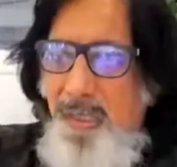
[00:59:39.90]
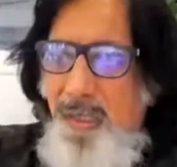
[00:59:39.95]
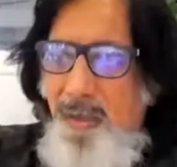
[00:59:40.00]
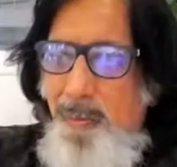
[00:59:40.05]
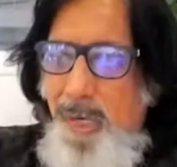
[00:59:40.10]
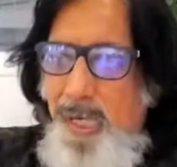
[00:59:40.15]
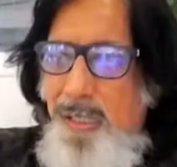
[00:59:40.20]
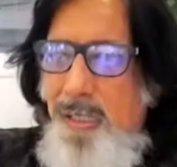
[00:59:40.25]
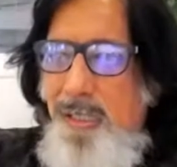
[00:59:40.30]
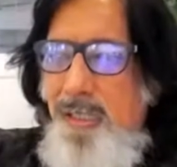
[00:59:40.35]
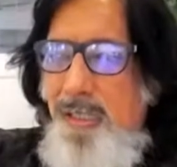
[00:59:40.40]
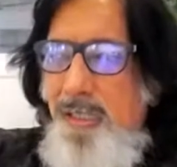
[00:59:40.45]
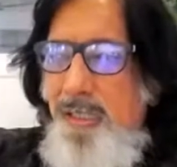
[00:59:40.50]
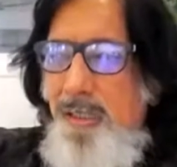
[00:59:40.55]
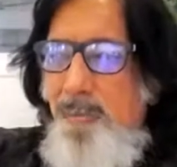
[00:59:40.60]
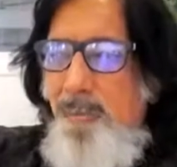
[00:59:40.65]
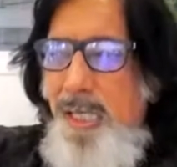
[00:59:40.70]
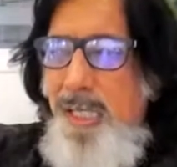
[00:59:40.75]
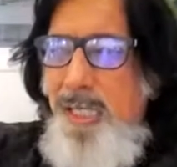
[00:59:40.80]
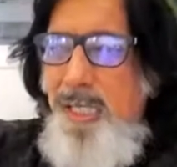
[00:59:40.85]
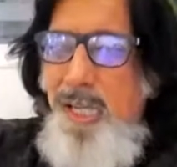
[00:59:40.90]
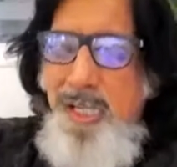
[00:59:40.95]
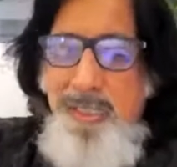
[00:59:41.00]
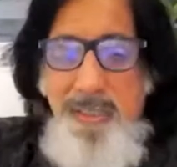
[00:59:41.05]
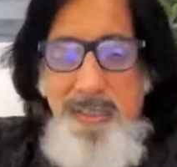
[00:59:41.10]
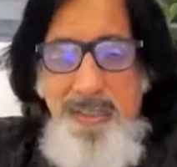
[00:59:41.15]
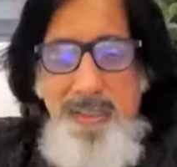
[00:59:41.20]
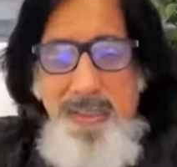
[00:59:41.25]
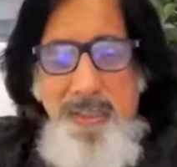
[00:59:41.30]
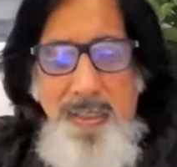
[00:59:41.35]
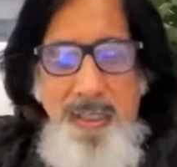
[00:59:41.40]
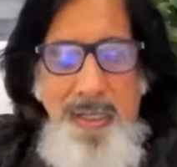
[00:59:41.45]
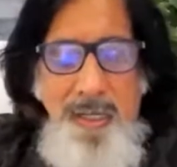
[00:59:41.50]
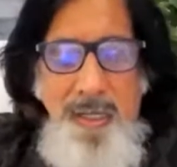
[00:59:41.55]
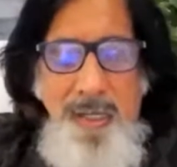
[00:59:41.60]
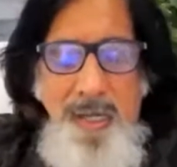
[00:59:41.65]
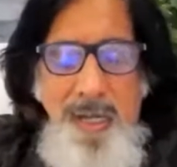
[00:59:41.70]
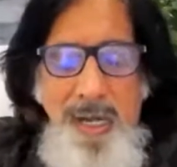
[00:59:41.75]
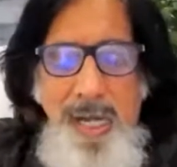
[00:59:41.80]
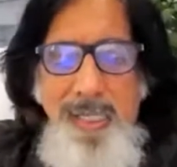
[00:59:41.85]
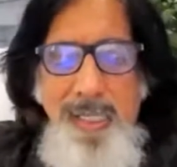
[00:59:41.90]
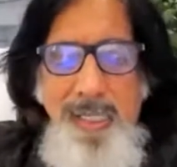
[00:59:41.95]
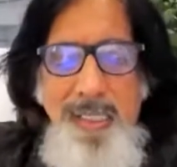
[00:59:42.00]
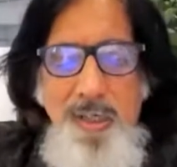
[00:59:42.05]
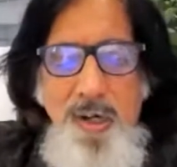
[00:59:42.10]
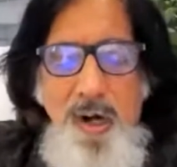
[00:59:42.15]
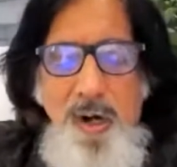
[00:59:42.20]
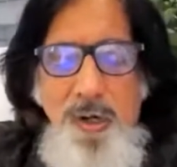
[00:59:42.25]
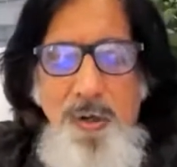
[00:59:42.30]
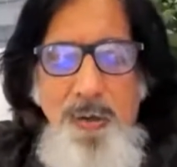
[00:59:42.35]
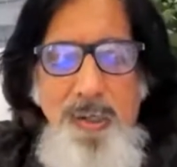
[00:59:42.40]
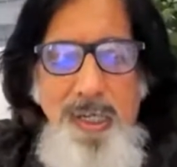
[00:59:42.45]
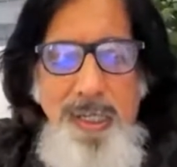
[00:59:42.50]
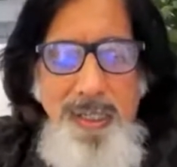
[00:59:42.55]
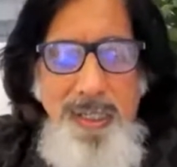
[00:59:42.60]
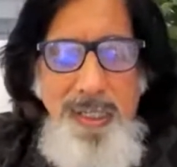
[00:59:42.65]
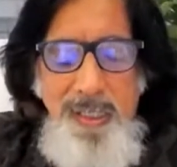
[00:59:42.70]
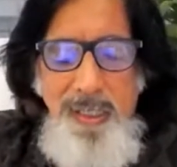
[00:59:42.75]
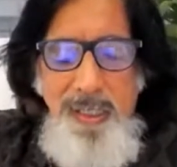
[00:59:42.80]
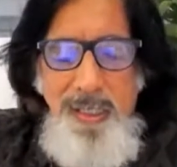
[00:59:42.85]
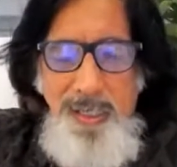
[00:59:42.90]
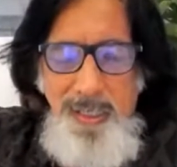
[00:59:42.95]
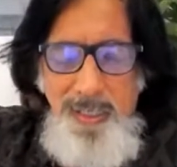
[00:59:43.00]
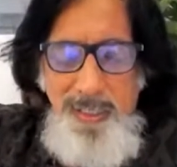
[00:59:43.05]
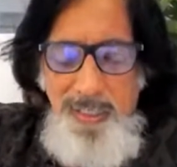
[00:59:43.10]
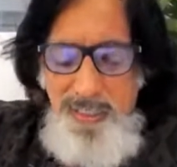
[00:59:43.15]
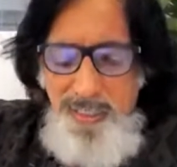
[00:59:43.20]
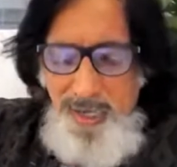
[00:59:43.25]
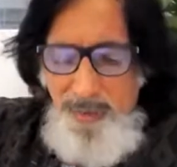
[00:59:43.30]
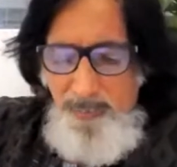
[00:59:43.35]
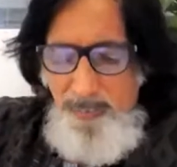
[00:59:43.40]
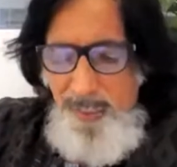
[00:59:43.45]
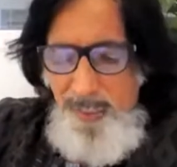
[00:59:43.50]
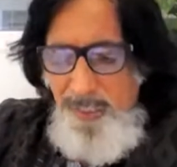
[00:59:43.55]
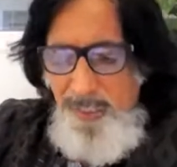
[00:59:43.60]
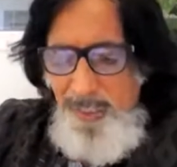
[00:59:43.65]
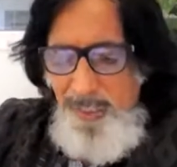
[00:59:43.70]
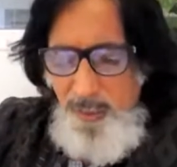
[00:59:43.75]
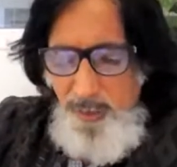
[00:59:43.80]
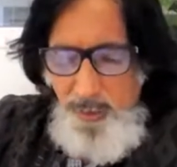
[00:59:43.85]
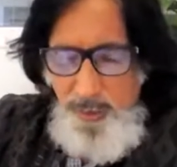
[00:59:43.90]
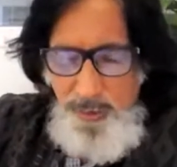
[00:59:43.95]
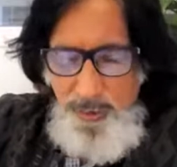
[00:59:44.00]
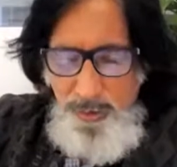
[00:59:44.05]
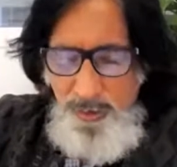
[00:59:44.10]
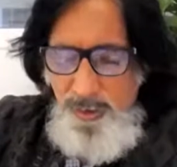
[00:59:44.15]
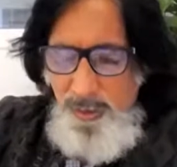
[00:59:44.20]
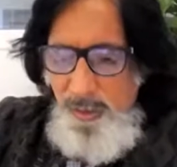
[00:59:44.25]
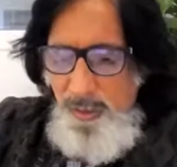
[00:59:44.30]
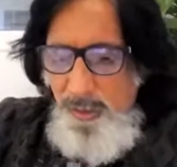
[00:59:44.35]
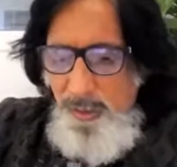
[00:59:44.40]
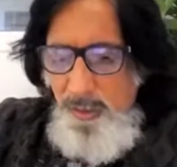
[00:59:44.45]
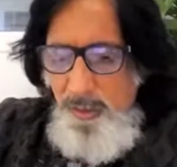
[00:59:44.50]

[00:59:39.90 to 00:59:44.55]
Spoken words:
but yes, and it's not only in India, it is happening across.